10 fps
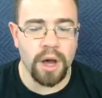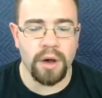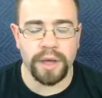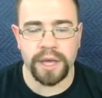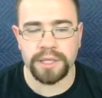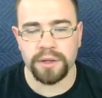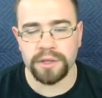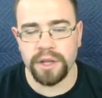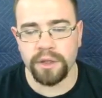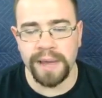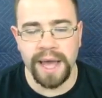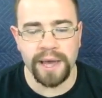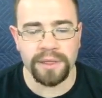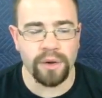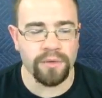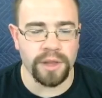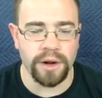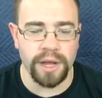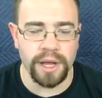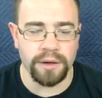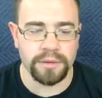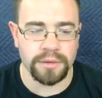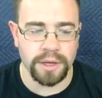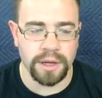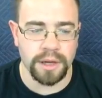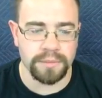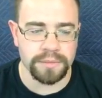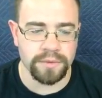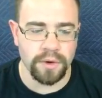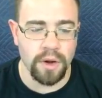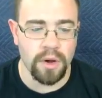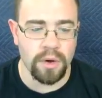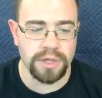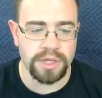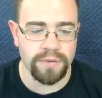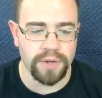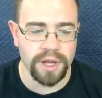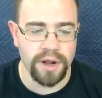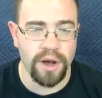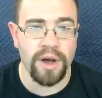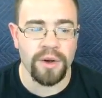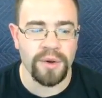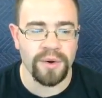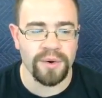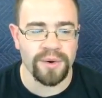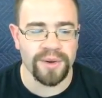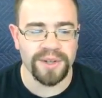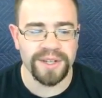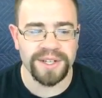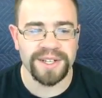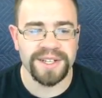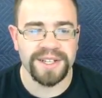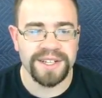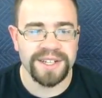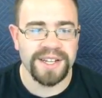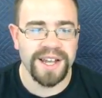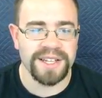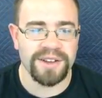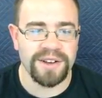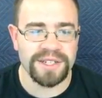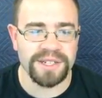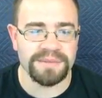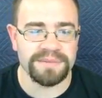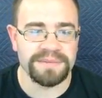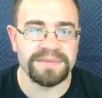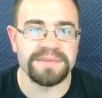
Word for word: oh, okay, so there's another path over there now. Um, for Oh, it's Shovel Knight. Oh, cool. That's awesome.